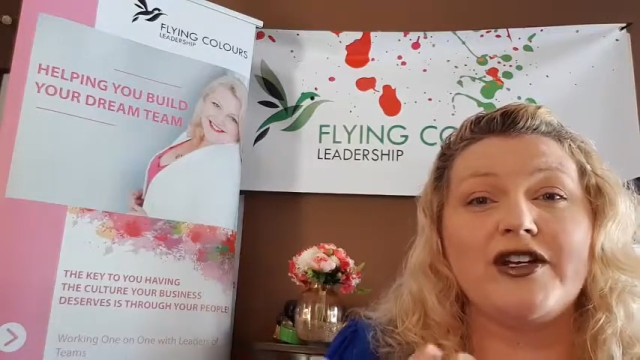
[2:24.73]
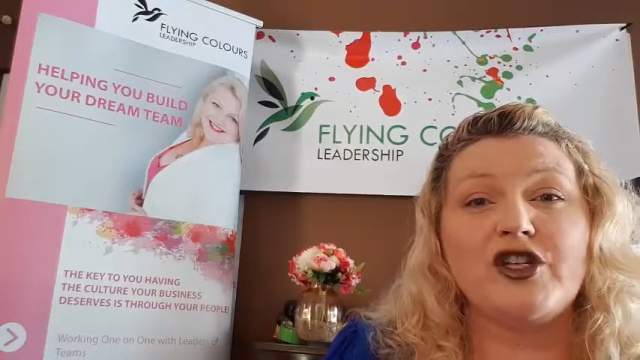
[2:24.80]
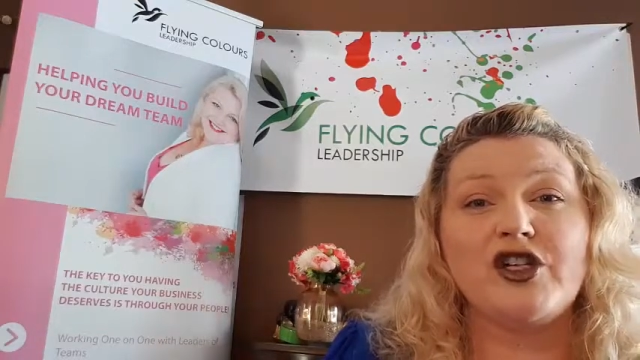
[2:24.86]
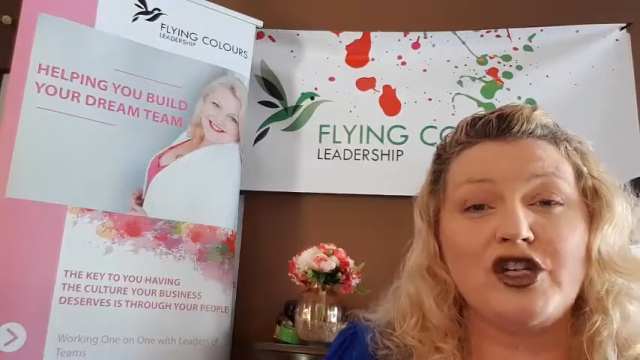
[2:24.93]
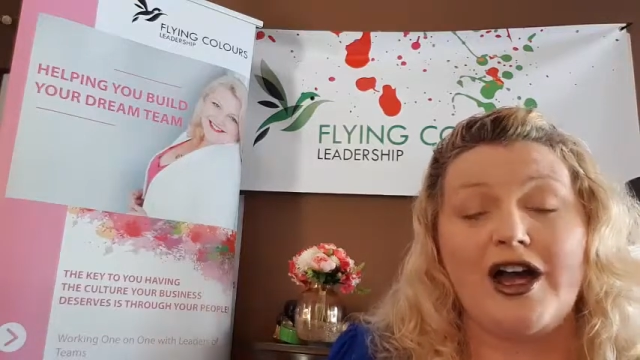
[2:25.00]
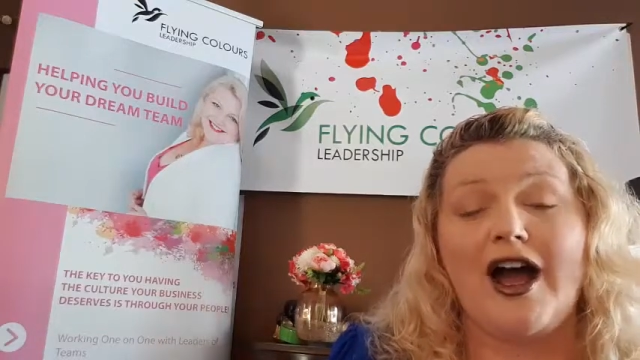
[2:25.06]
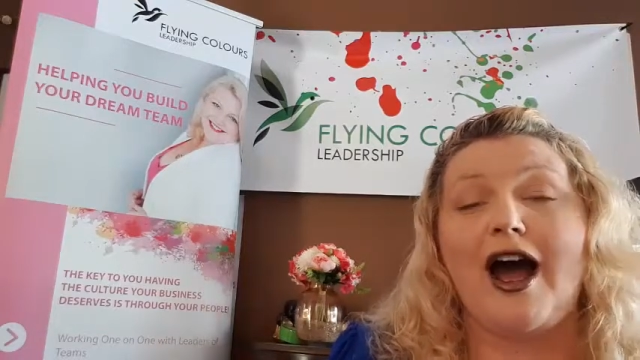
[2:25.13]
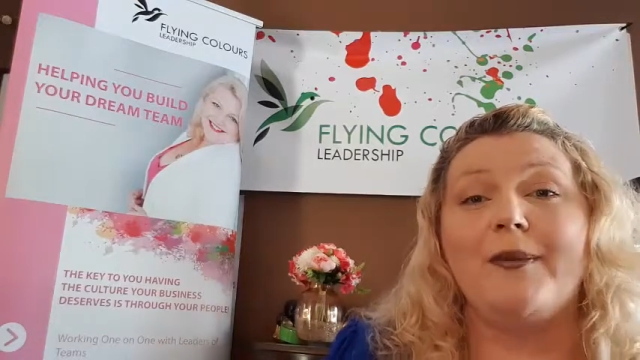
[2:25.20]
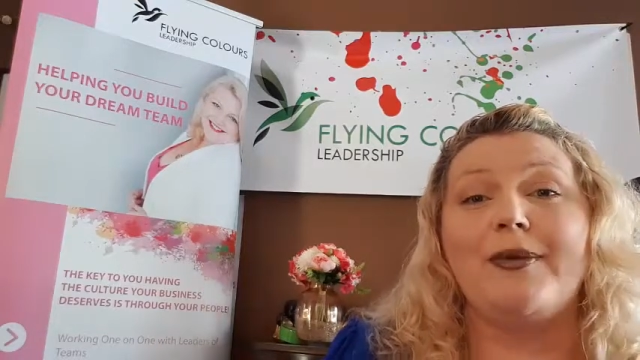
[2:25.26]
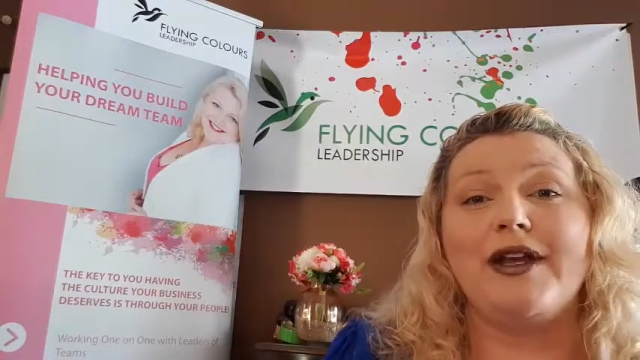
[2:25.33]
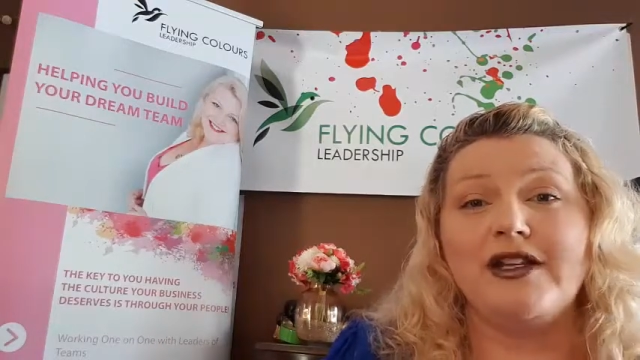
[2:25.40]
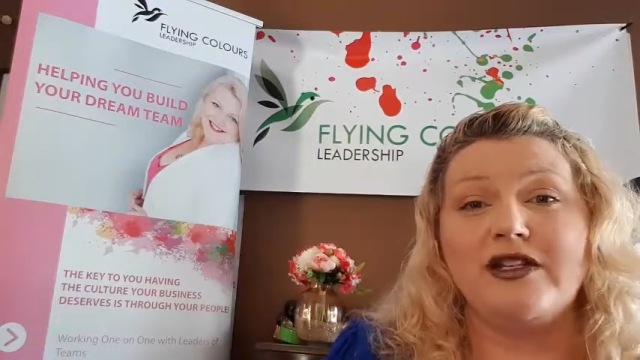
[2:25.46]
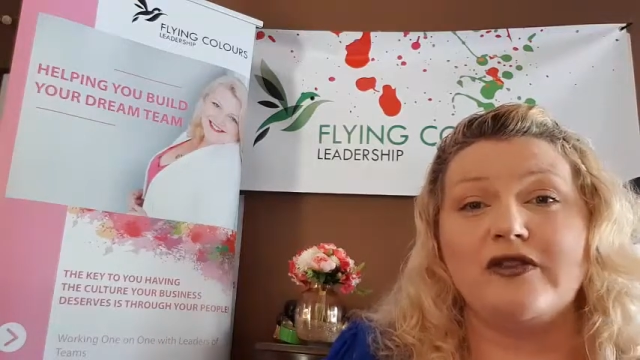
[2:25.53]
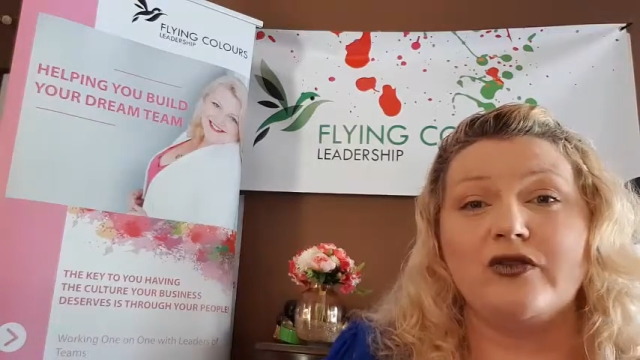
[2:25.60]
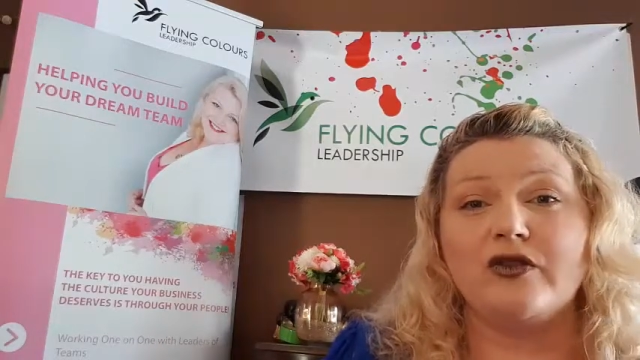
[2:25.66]
sharp
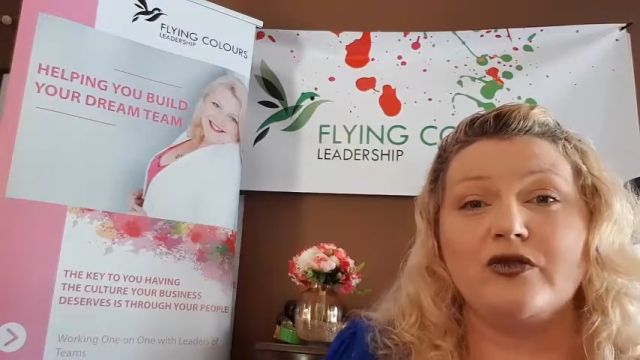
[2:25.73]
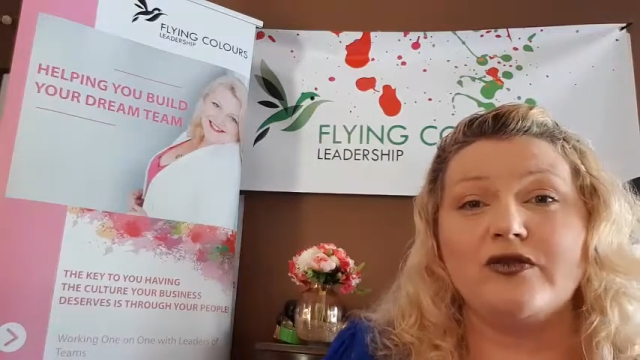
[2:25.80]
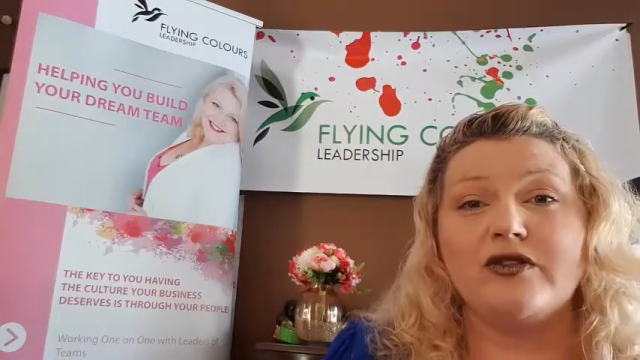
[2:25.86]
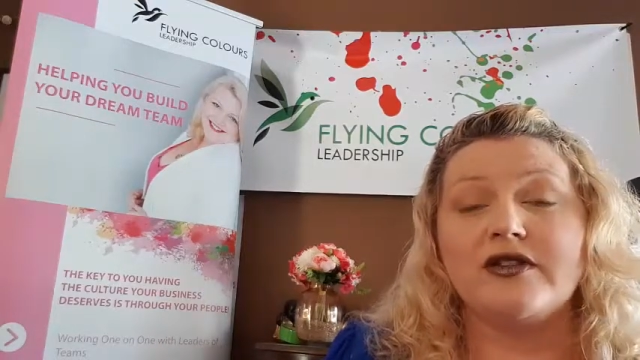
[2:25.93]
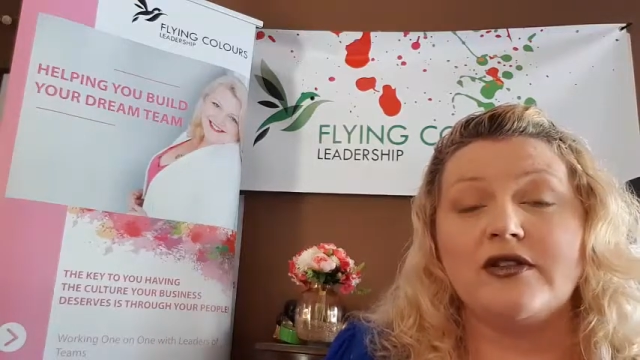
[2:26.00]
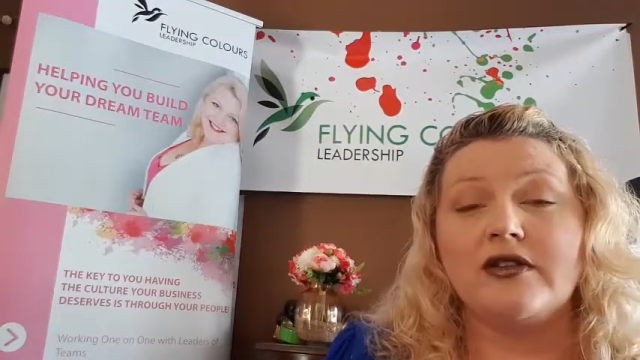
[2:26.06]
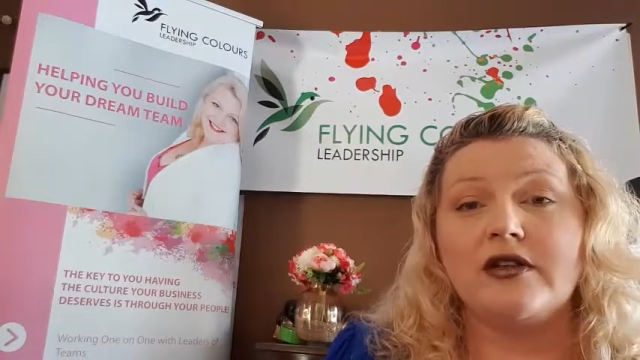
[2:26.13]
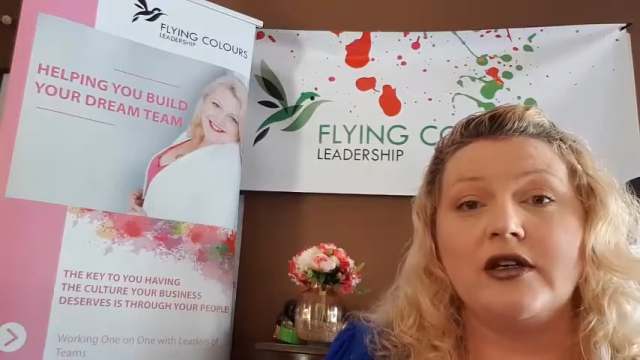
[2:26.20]
intervals.